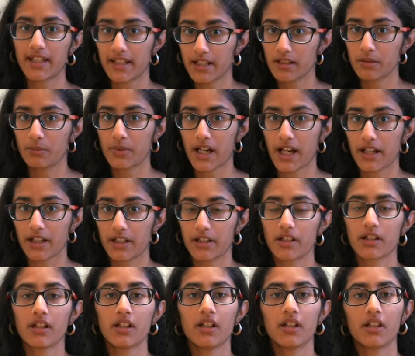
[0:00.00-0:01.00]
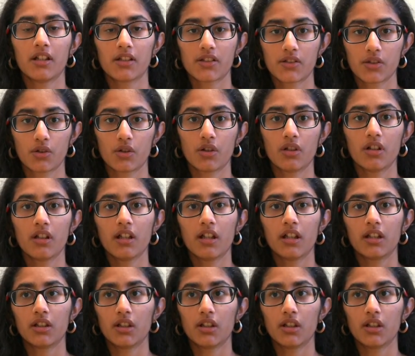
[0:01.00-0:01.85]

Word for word: that in bracket. So